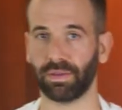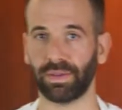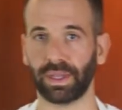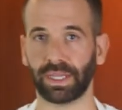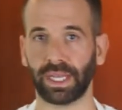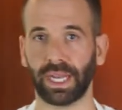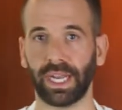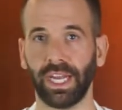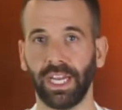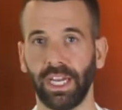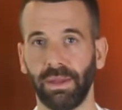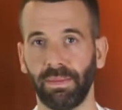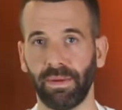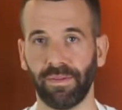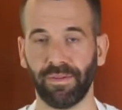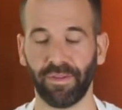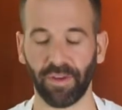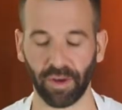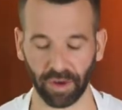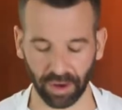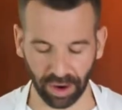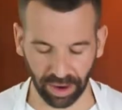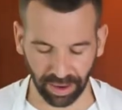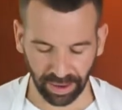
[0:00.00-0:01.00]
of the tahini
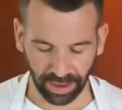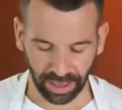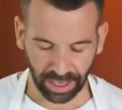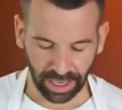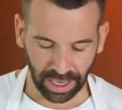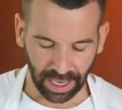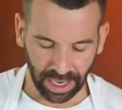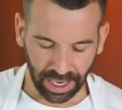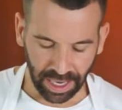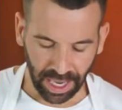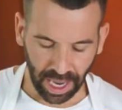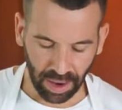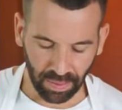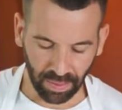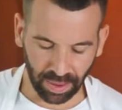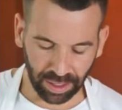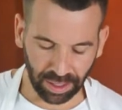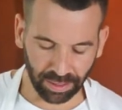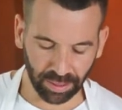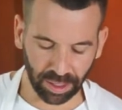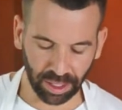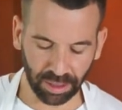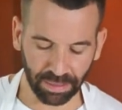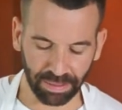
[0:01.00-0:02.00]
before. Now when
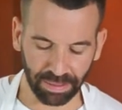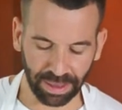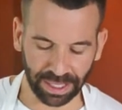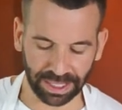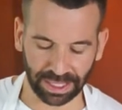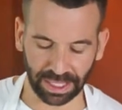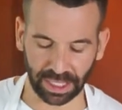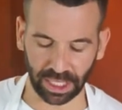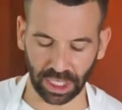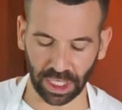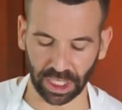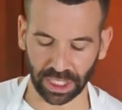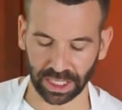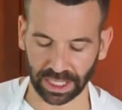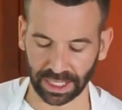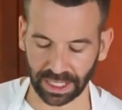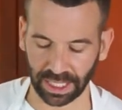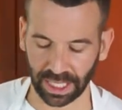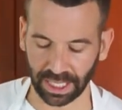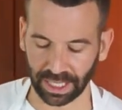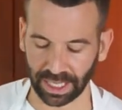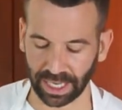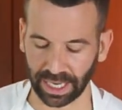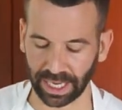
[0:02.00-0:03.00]
I'm gonna mix it, you're gonna see
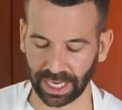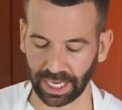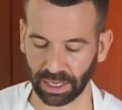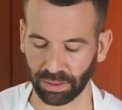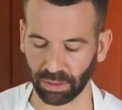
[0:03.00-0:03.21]
that the tahini